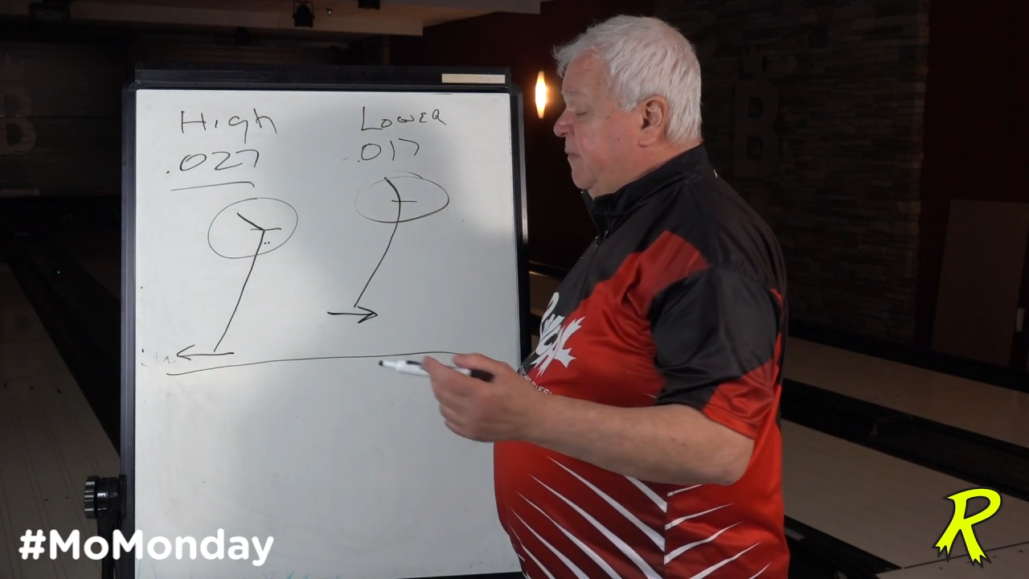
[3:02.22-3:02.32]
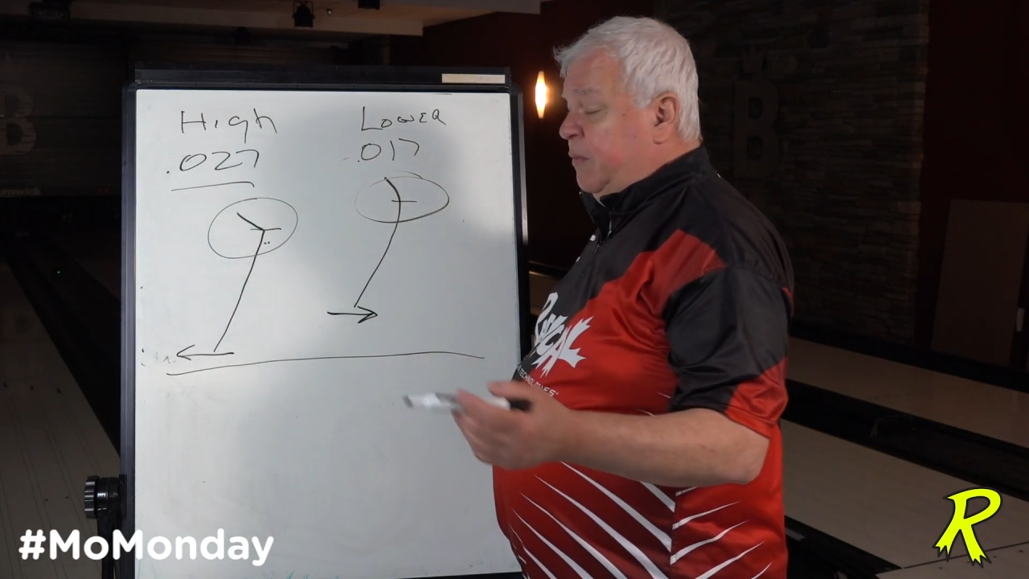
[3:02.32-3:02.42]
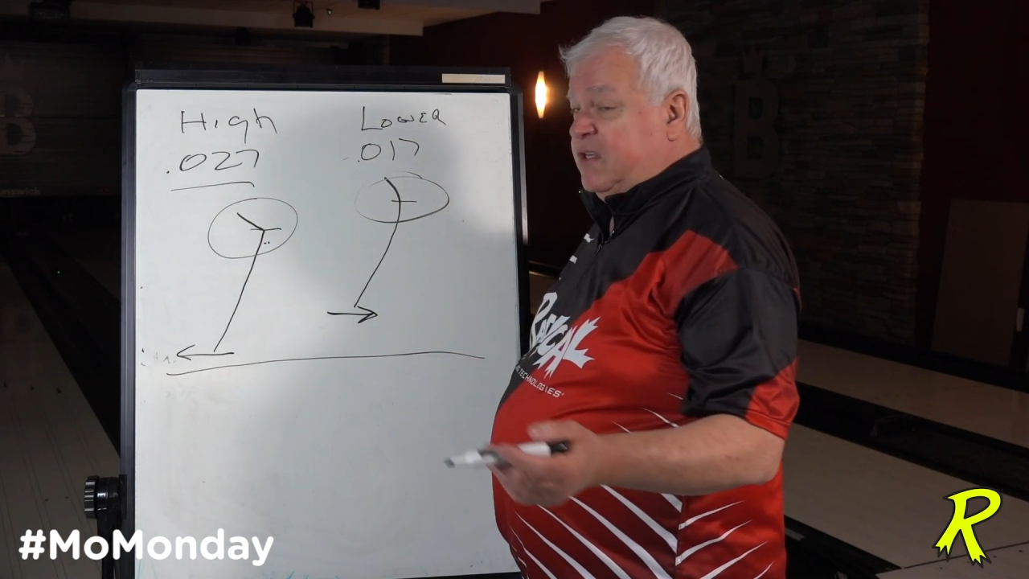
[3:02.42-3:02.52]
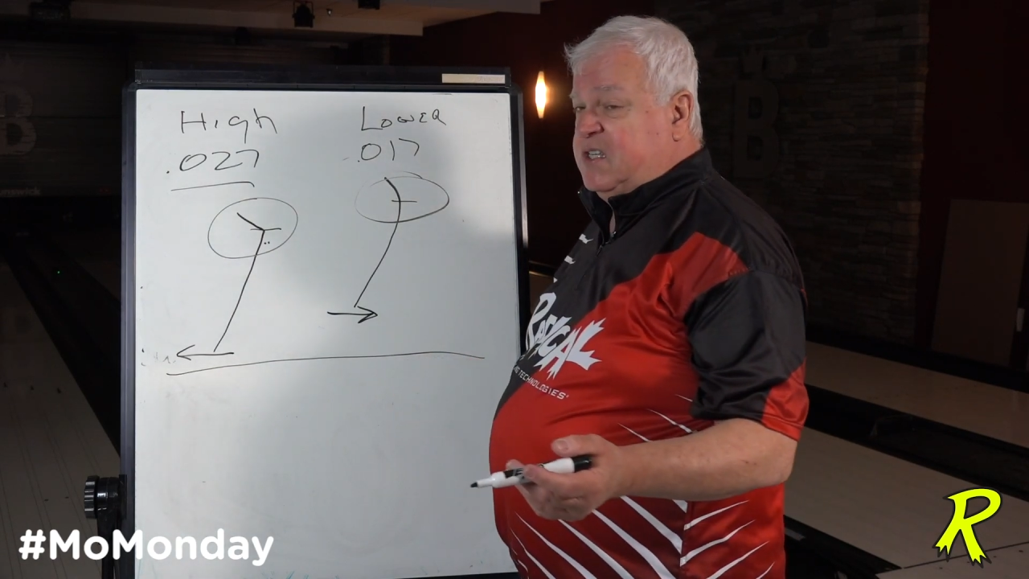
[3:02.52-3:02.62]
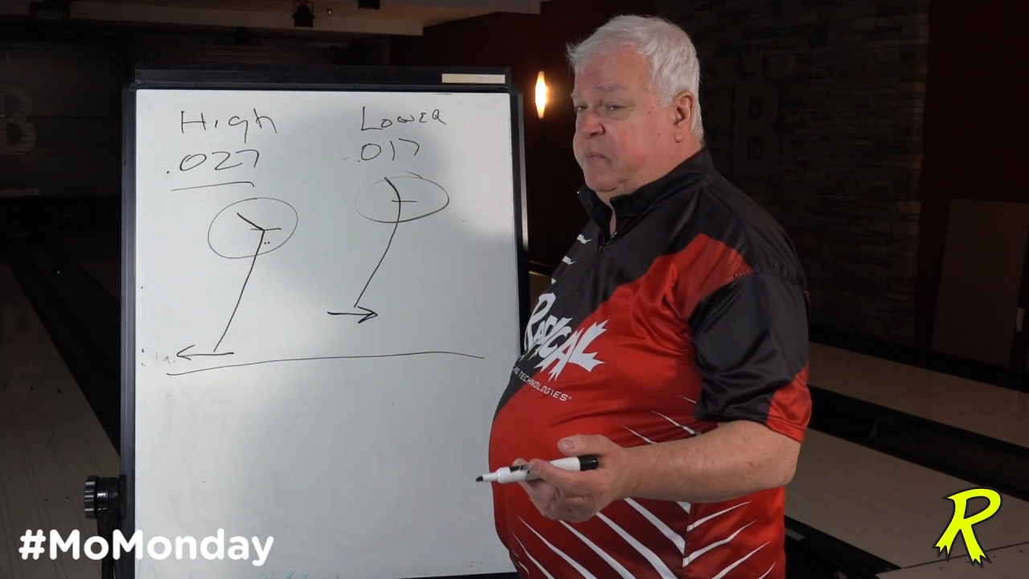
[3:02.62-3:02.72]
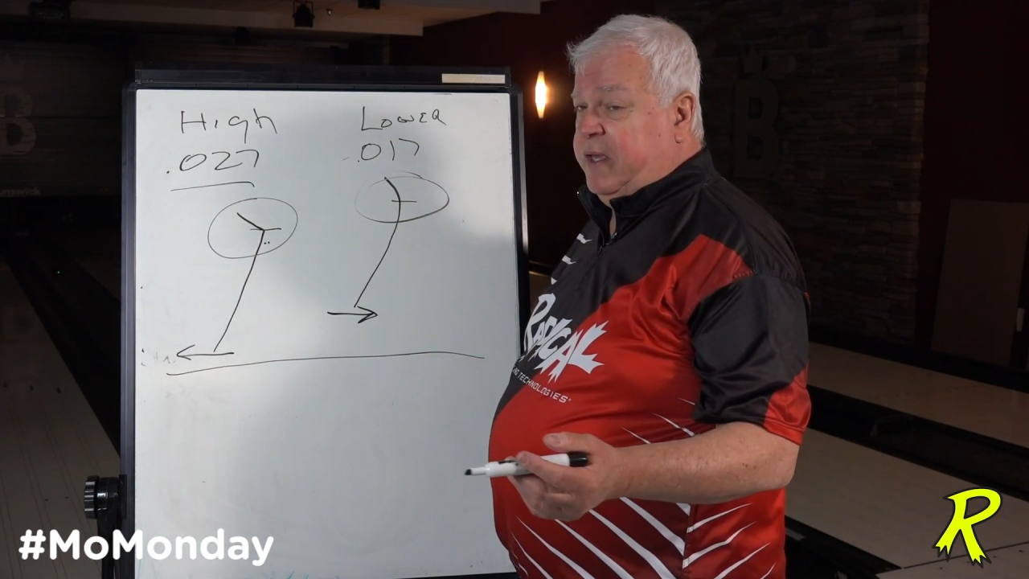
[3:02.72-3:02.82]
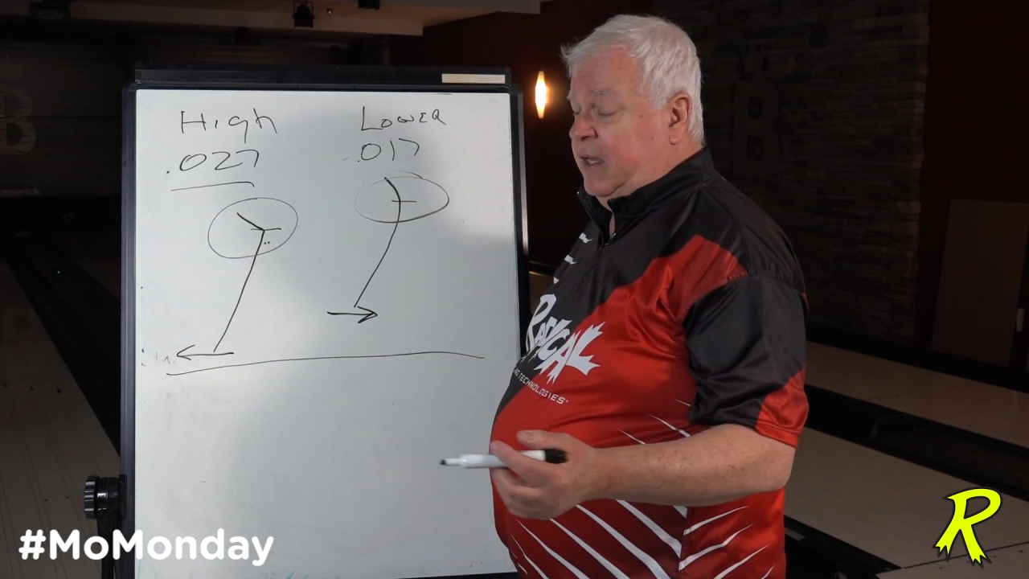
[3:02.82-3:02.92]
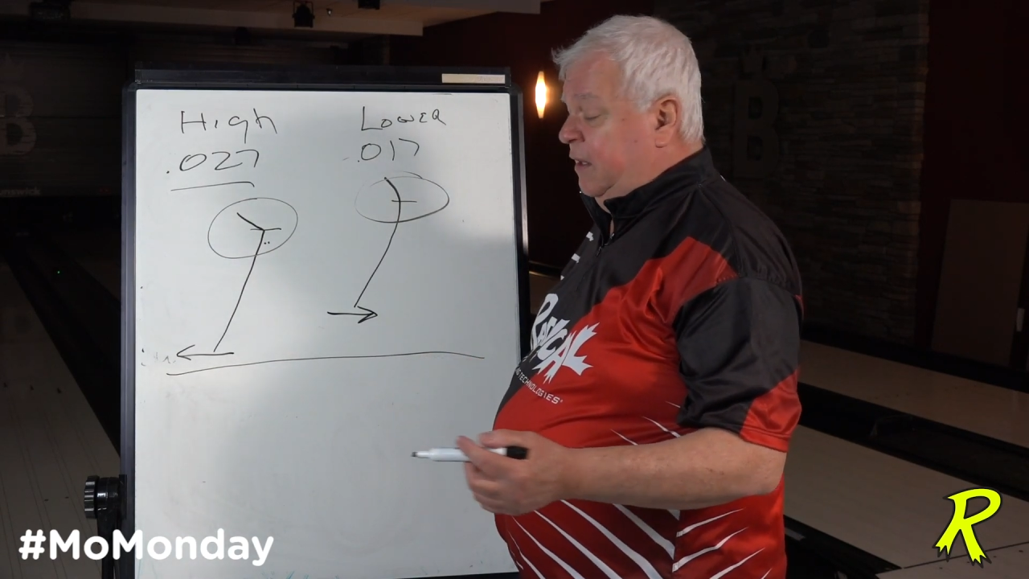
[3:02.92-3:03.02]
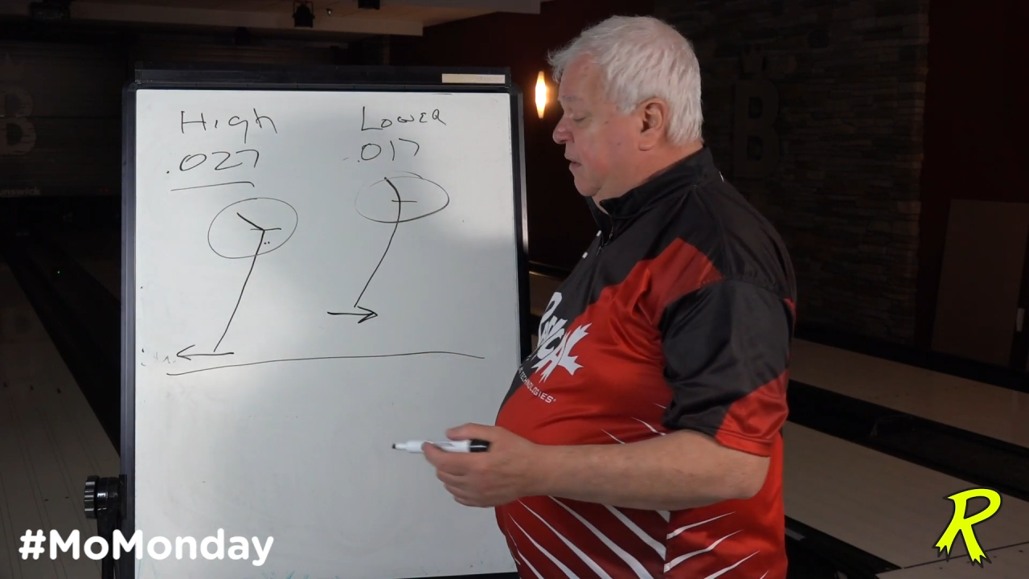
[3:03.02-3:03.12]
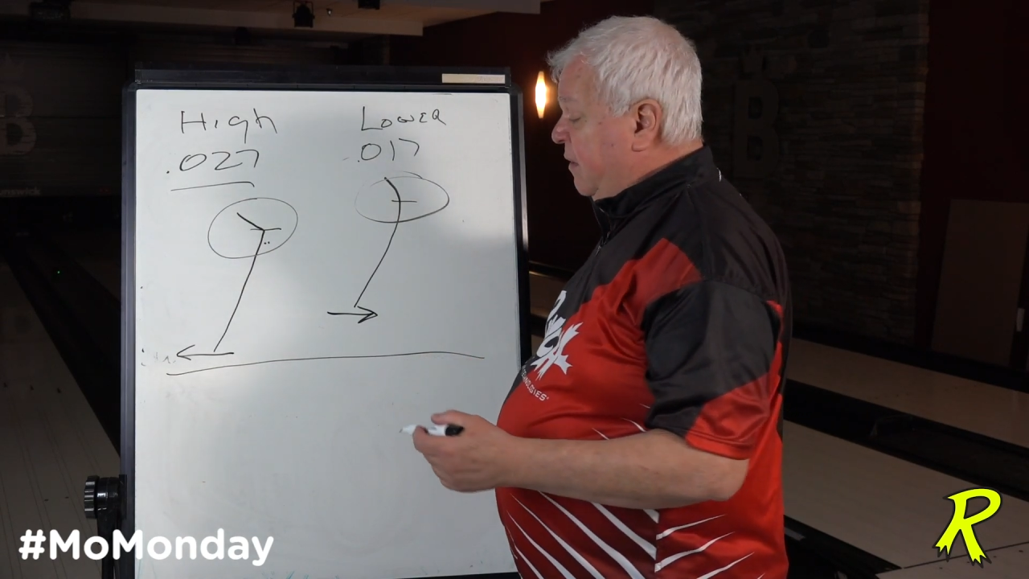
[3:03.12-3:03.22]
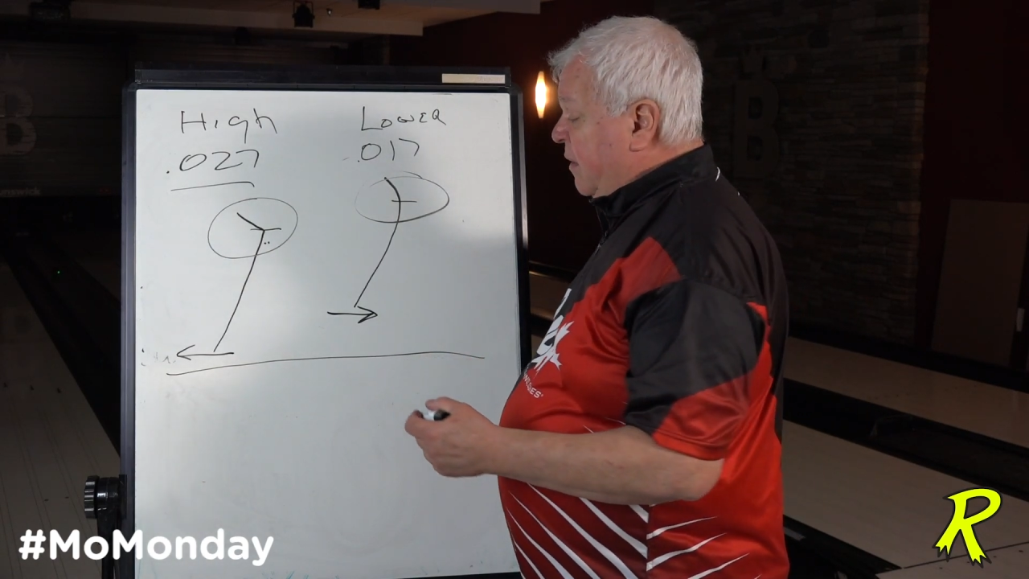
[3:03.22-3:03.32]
thing with speed.